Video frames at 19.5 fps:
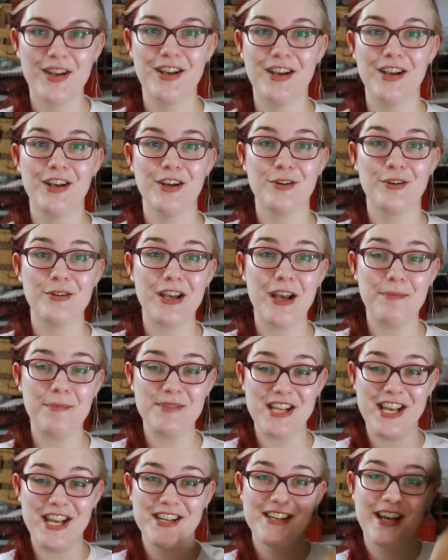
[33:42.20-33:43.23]
Quick
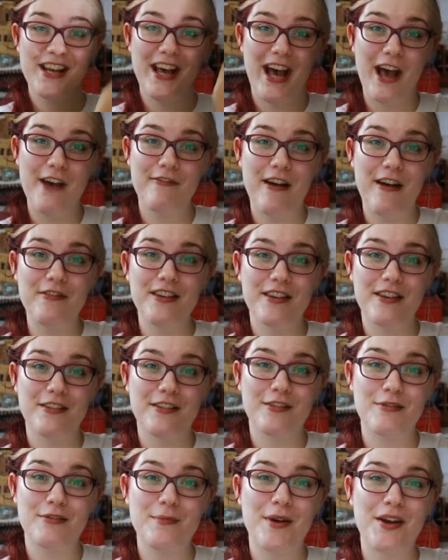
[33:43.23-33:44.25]
update. I found the other
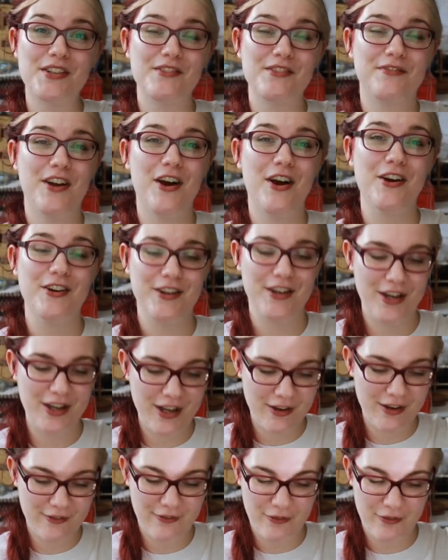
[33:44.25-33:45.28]
3 balls of yarn
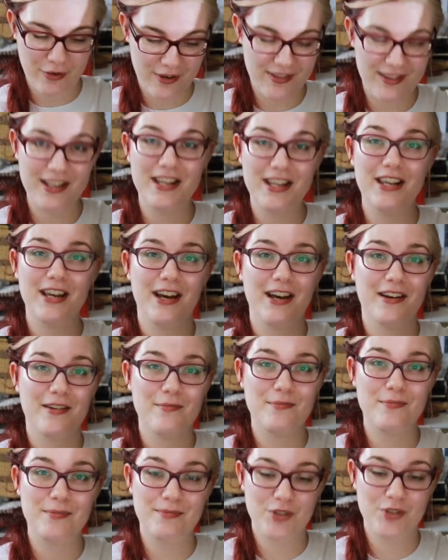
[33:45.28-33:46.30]
for the
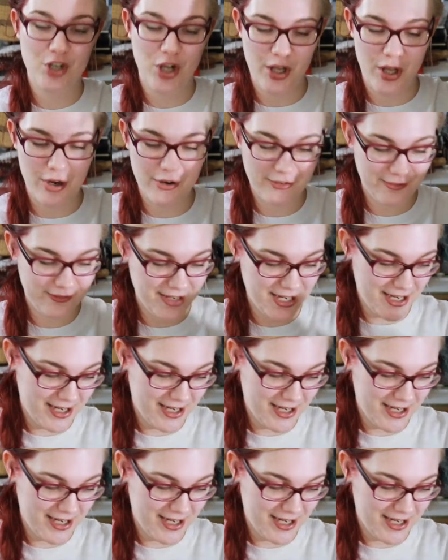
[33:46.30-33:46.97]
Chalography.